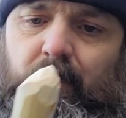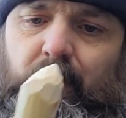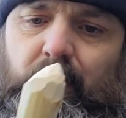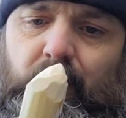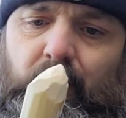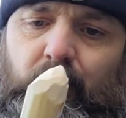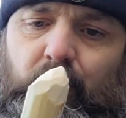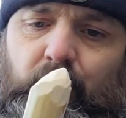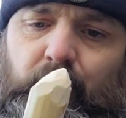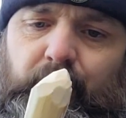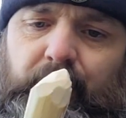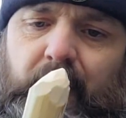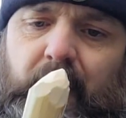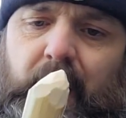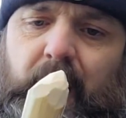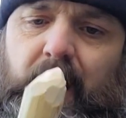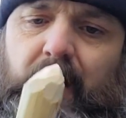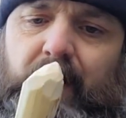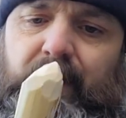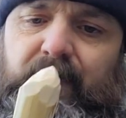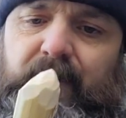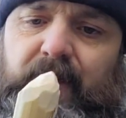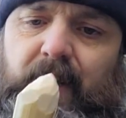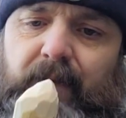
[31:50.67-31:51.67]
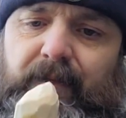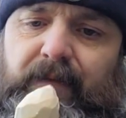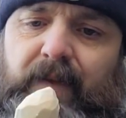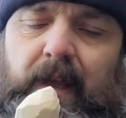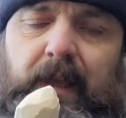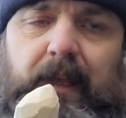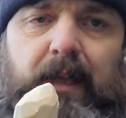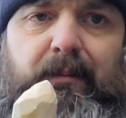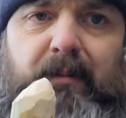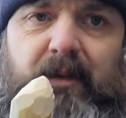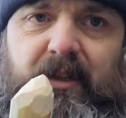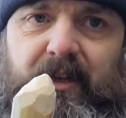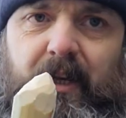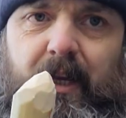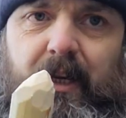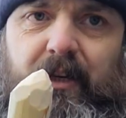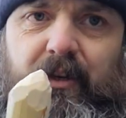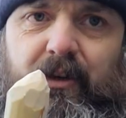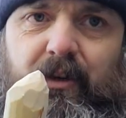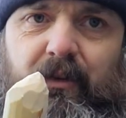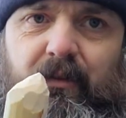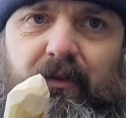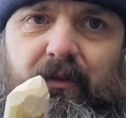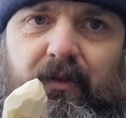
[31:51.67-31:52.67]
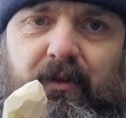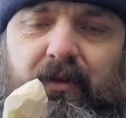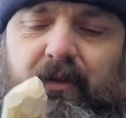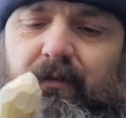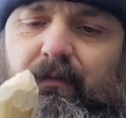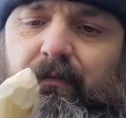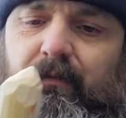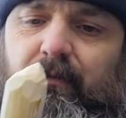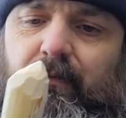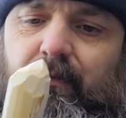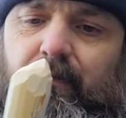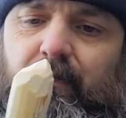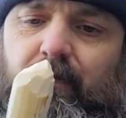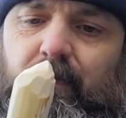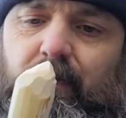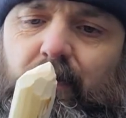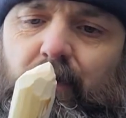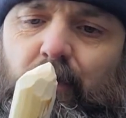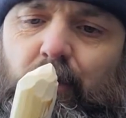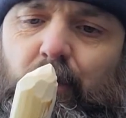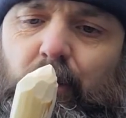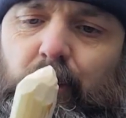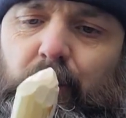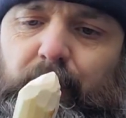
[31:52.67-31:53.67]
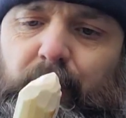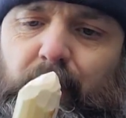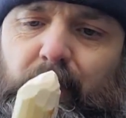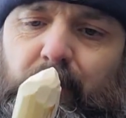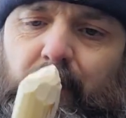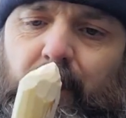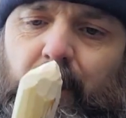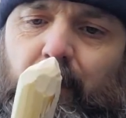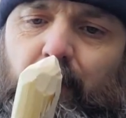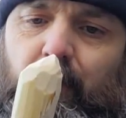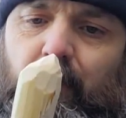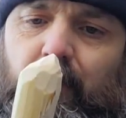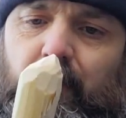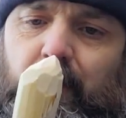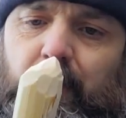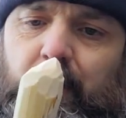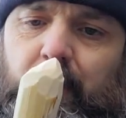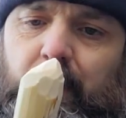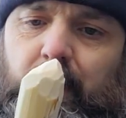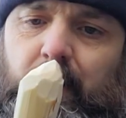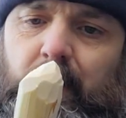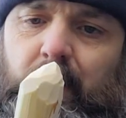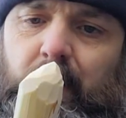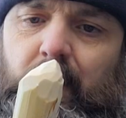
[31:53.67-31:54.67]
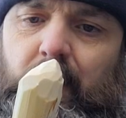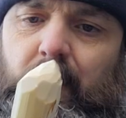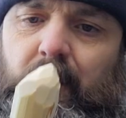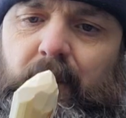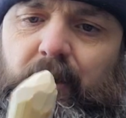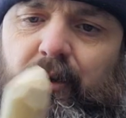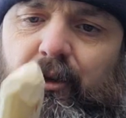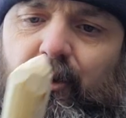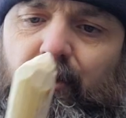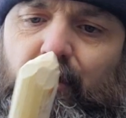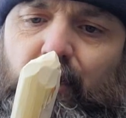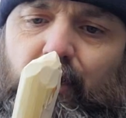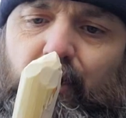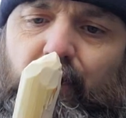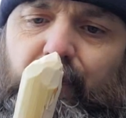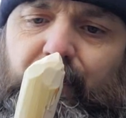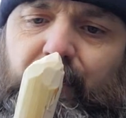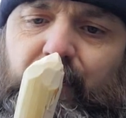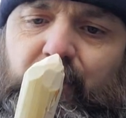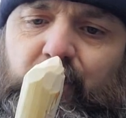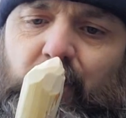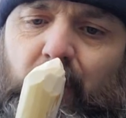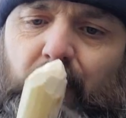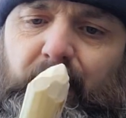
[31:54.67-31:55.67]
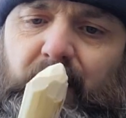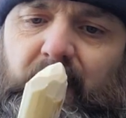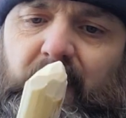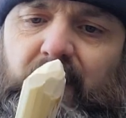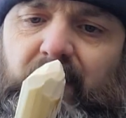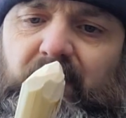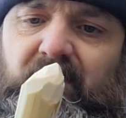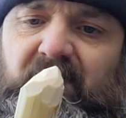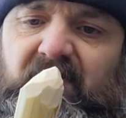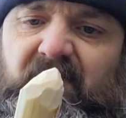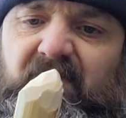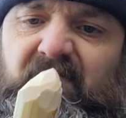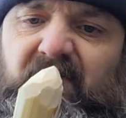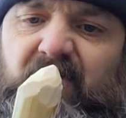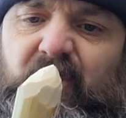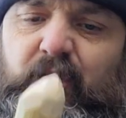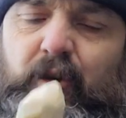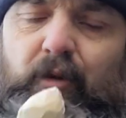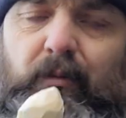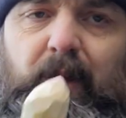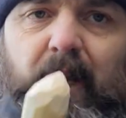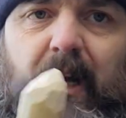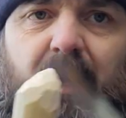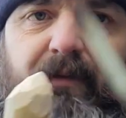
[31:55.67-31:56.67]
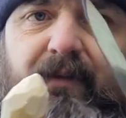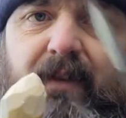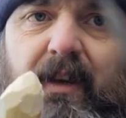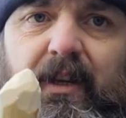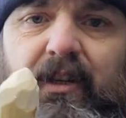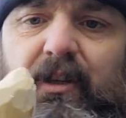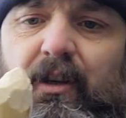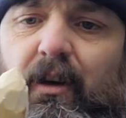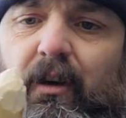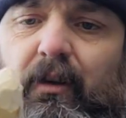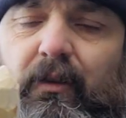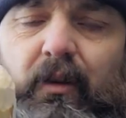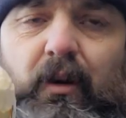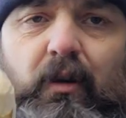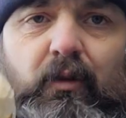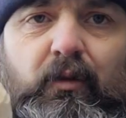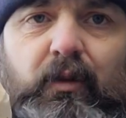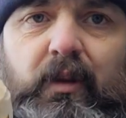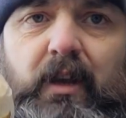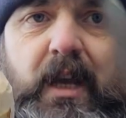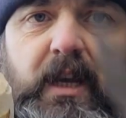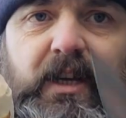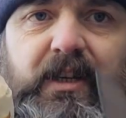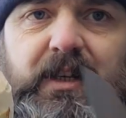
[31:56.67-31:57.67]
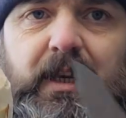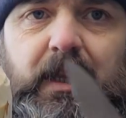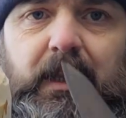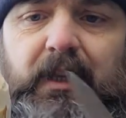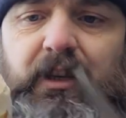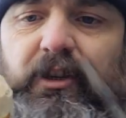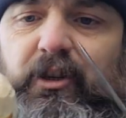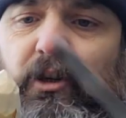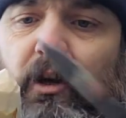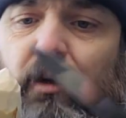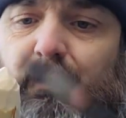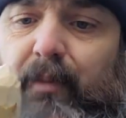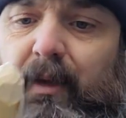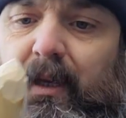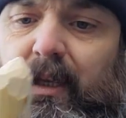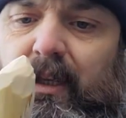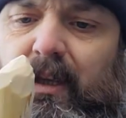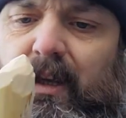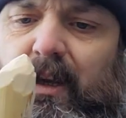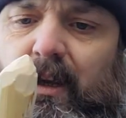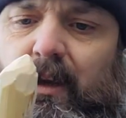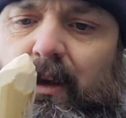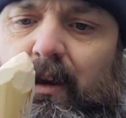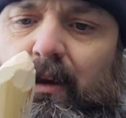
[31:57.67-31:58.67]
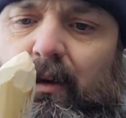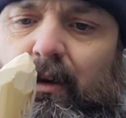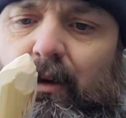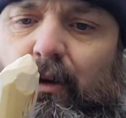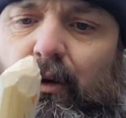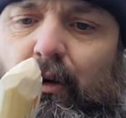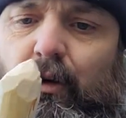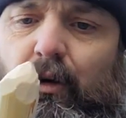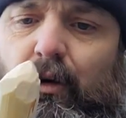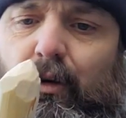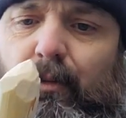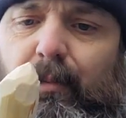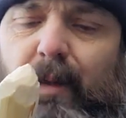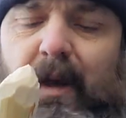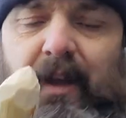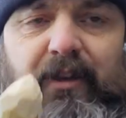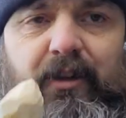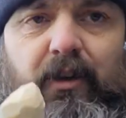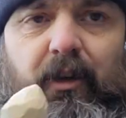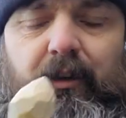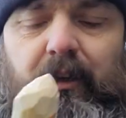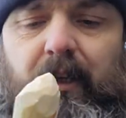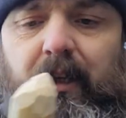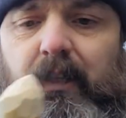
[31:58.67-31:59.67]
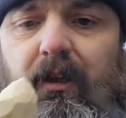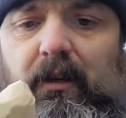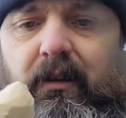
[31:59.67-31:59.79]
All knives have their limitations, all of them do. Some are good for chopping, some like this are not going to excel in chopping or batoning